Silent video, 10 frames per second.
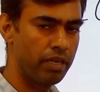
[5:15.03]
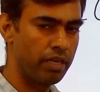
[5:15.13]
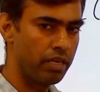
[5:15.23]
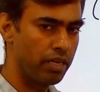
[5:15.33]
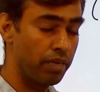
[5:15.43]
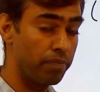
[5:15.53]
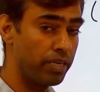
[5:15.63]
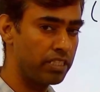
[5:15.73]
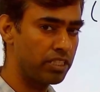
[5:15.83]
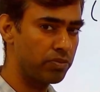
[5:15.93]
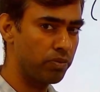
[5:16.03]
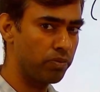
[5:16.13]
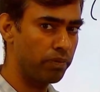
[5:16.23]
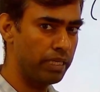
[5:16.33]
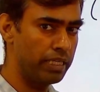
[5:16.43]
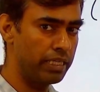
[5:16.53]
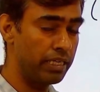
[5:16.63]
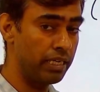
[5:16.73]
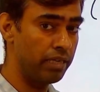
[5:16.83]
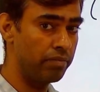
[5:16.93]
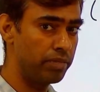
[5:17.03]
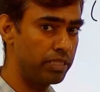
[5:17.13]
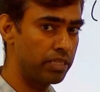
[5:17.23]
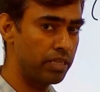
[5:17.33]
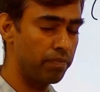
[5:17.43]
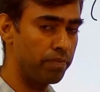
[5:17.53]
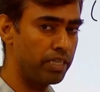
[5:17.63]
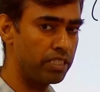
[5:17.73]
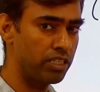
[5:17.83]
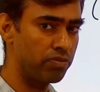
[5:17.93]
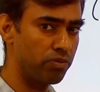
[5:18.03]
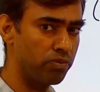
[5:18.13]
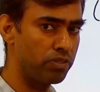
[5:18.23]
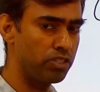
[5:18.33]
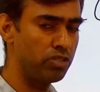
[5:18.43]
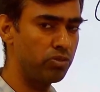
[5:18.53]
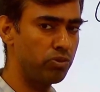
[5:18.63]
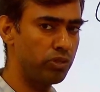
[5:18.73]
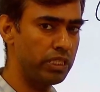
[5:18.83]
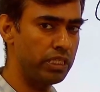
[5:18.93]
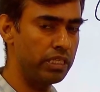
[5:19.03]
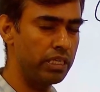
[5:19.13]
Laplace transform for integral? Means a Laplace transform for 0 to t